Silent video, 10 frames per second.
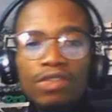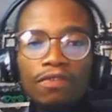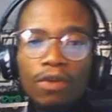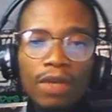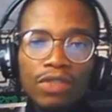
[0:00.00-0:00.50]

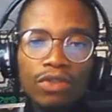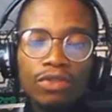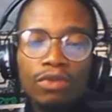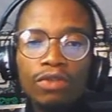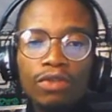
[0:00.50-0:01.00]
followers on,
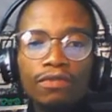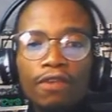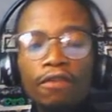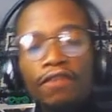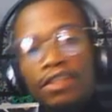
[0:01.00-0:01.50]
on, on
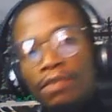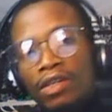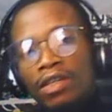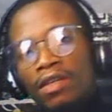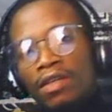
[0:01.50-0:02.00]
Facebook.
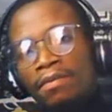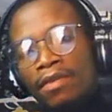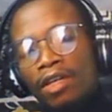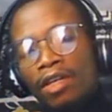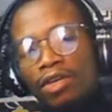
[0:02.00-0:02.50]

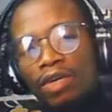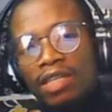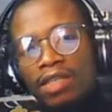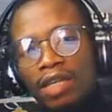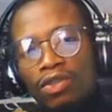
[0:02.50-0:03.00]
You
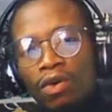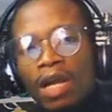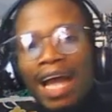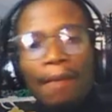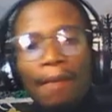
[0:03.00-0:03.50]
understand? So
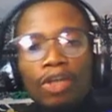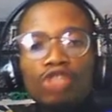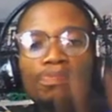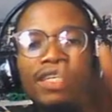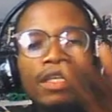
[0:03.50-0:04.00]
I'm going to be
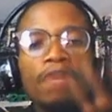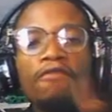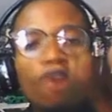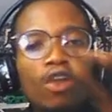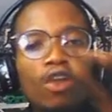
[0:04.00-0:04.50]

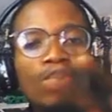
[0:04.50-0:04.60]
focusing